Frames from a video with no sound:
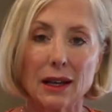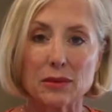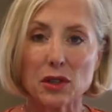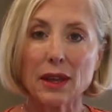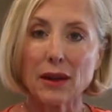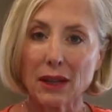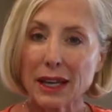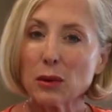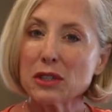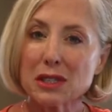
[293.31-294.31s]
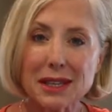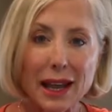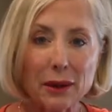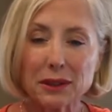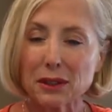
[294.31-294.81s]
So that language is
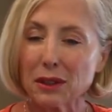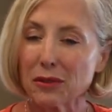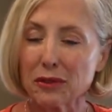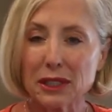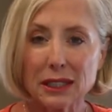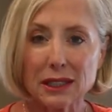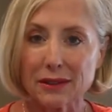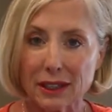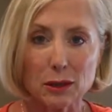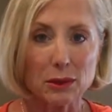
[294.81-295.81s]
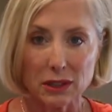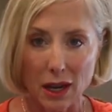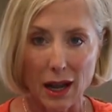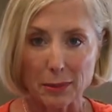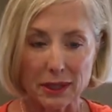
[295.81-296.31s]
out there, freely available to
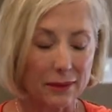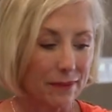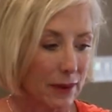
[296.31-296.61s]
copy.